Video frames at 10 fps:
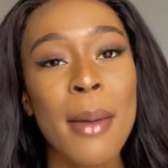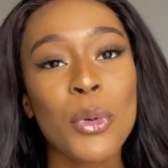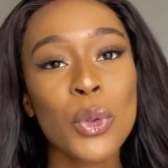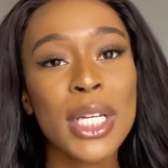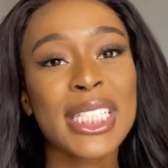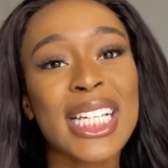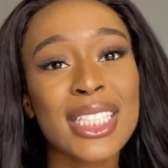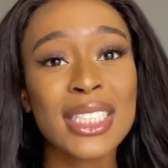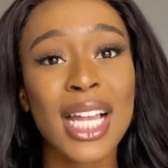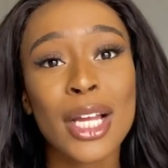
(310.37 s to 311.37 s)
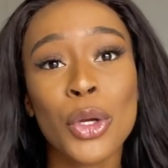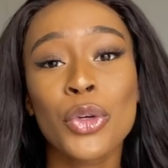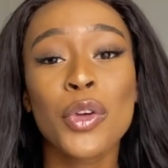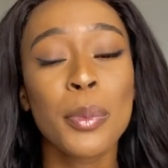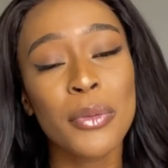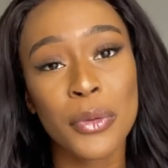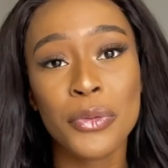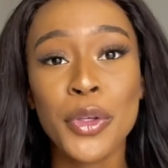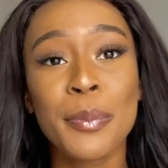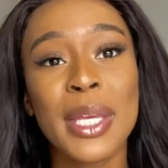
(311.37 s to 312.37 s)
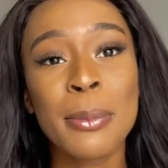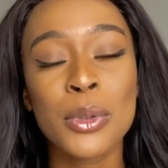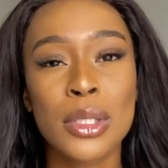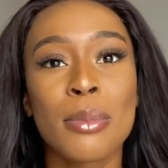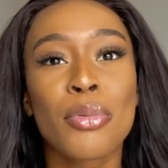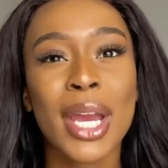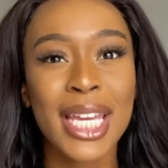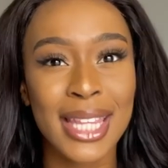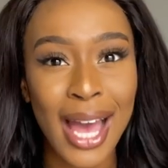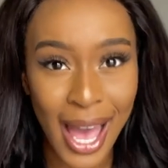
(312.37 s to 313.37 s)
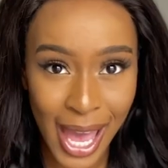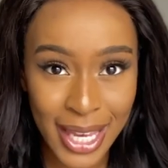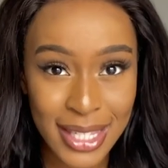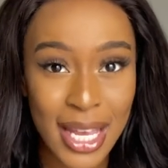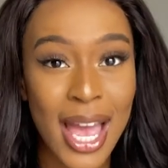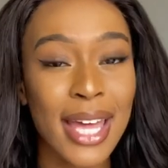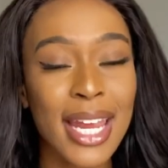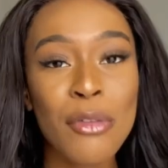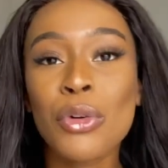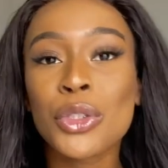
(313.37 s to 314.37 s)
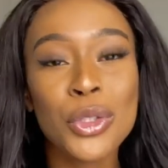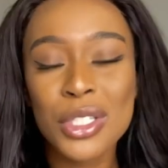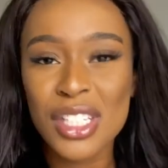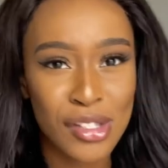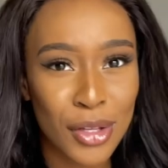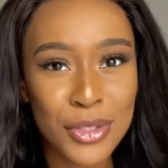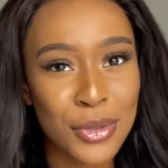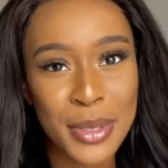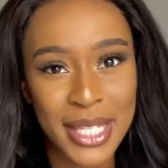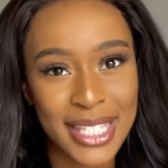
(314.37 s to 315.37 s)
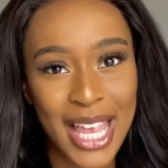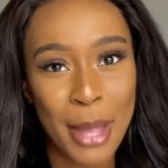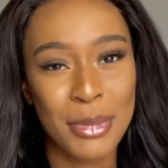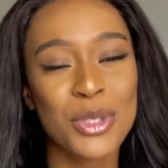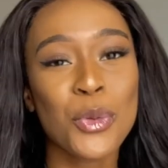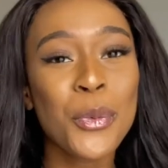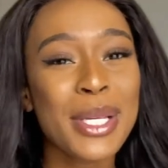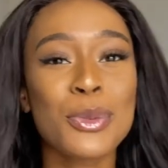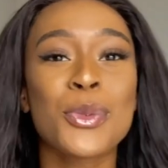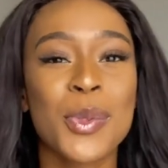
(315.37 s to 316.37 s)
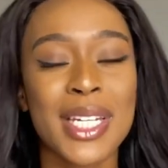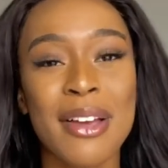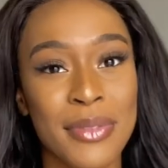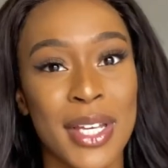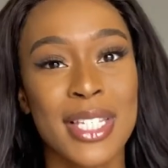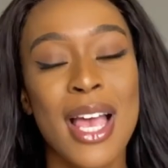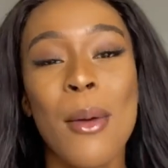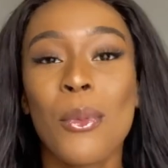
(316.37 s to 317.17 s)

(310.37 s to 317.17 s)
but all it takes is like a group of a few people to break that ice, and everyone usually starts doing the same. It's always awkward at first.